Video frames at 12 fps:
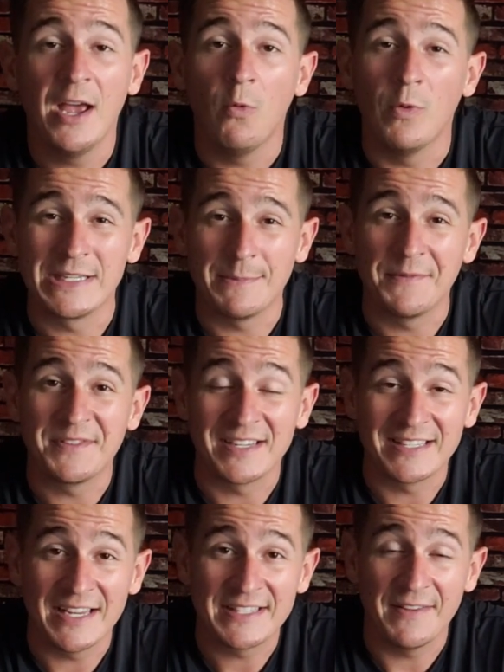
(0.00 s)
What type of
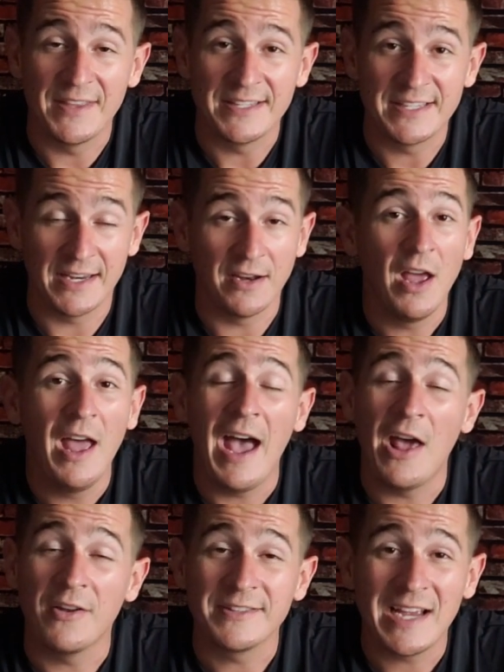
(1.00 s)
success have they seen?
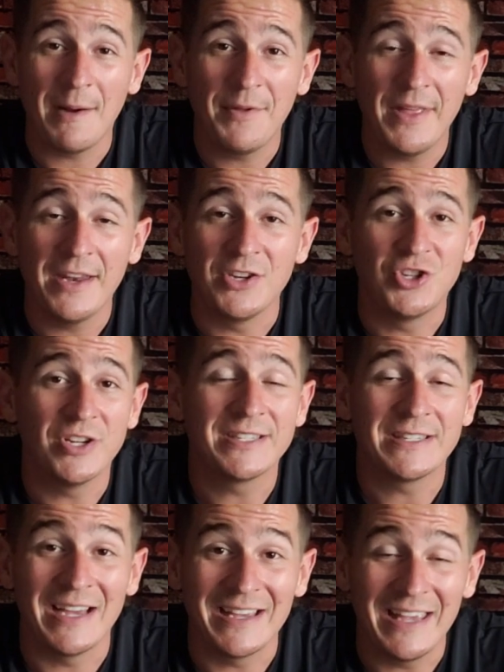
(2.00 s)
And on top of that,
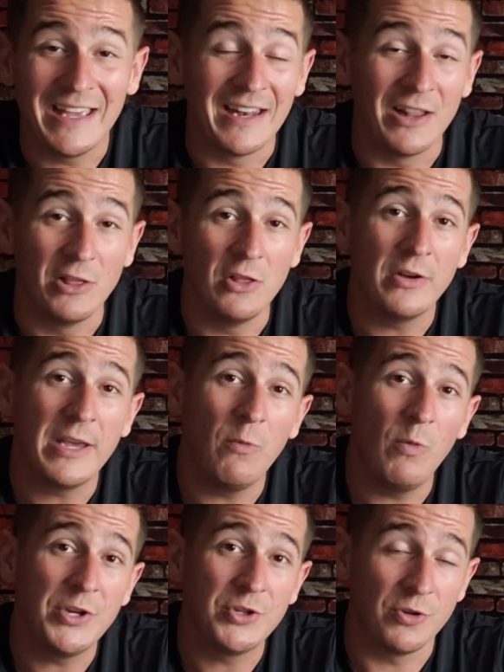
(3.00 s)
just again, look
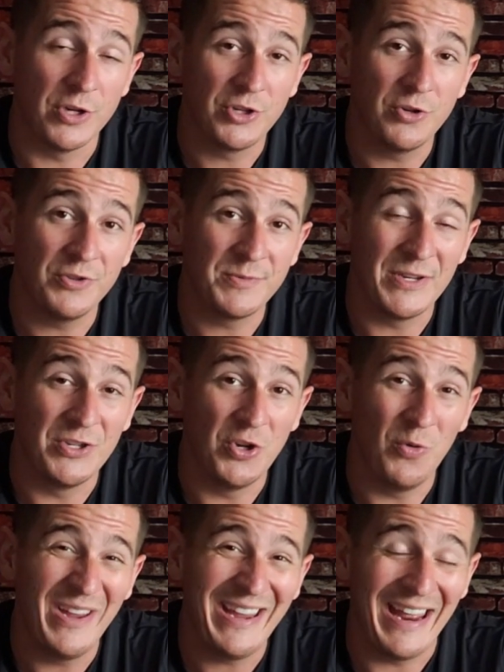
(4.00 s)
at what traditional's been
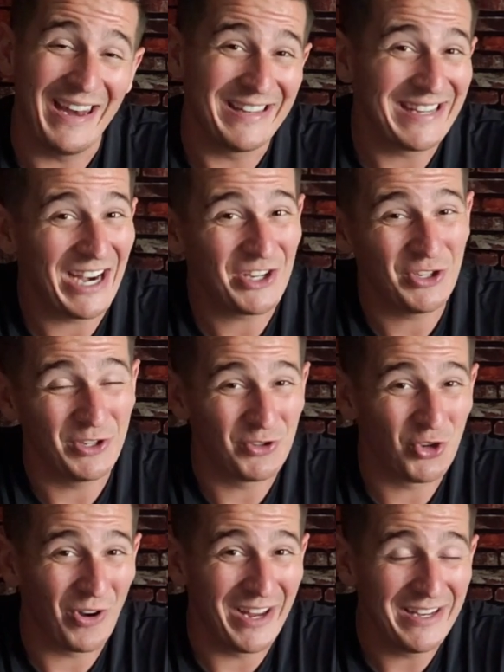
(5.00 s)
doing and its actual
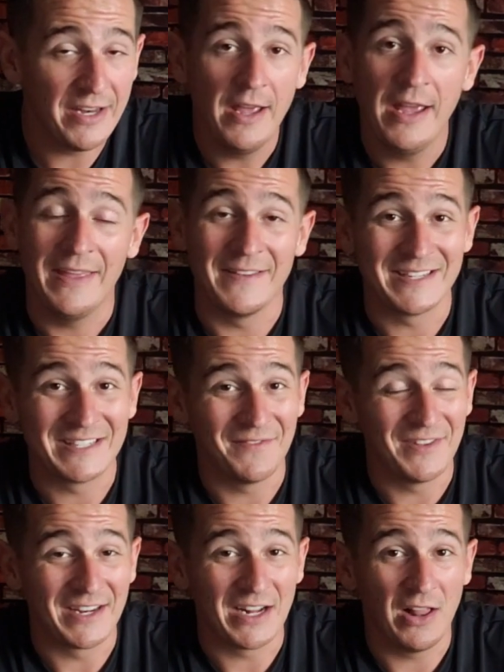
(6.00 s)
trend in the sense
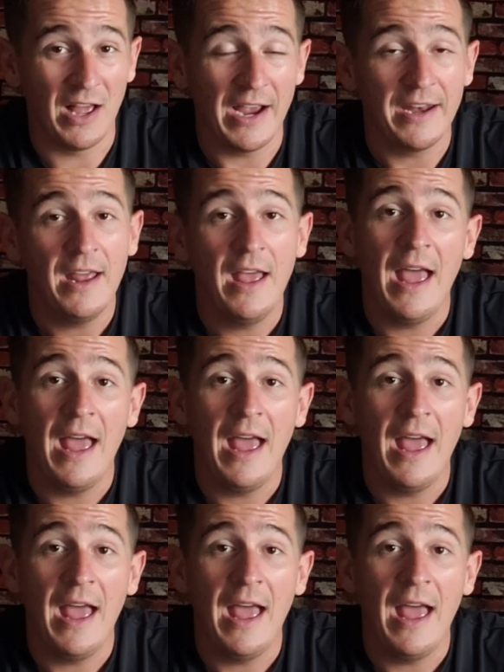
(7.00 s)
of the decline,